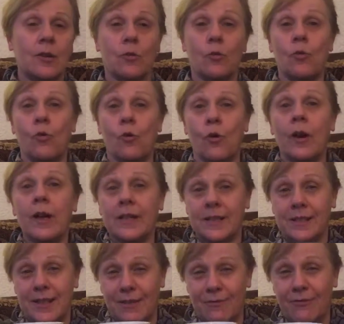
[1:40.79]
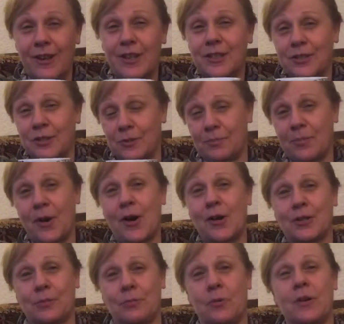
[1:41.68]
or it's the investor's
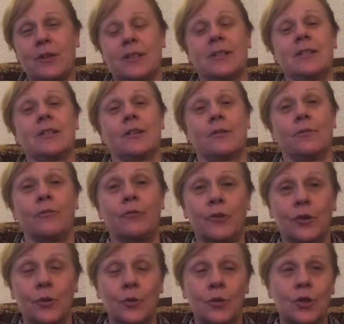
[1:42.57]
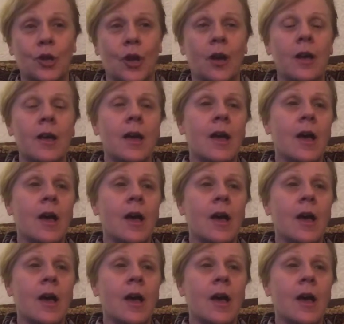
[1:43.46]
past, present and future.